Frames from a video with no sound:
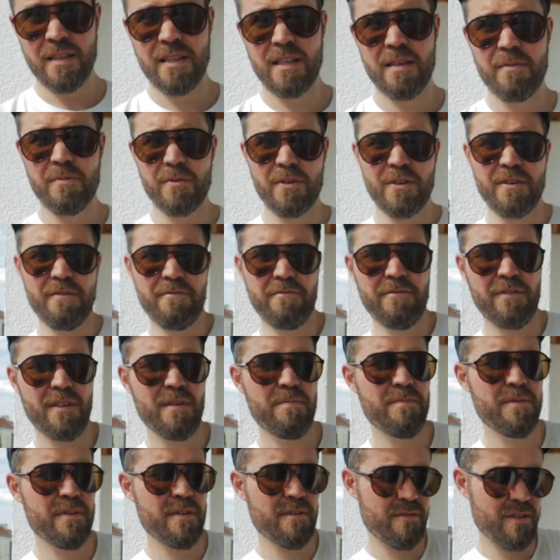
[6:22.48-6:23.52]
Then we're going to
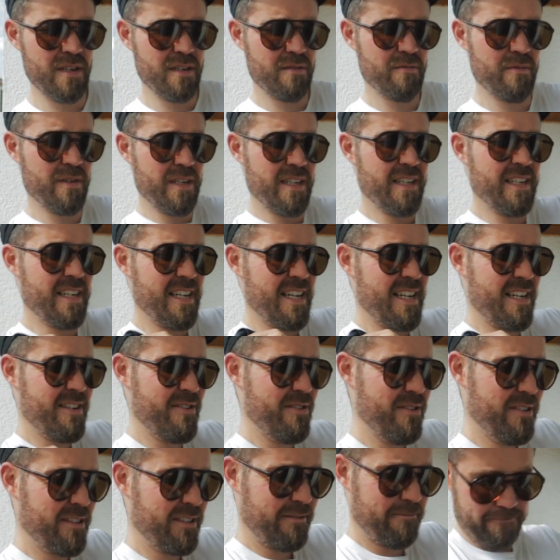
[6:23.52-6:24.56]
flip it the right way
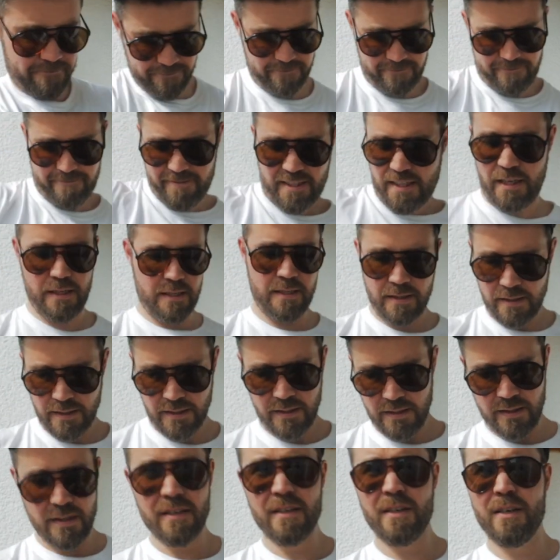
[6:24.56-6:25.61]
out.
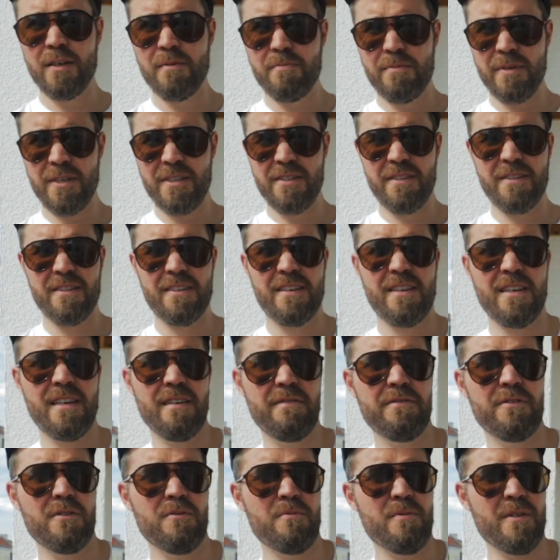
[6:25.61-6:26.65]
Going to button the
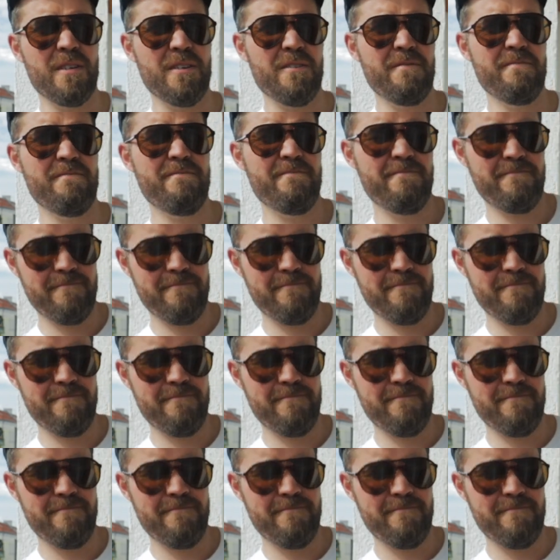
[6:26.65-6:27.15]
cuffs as well.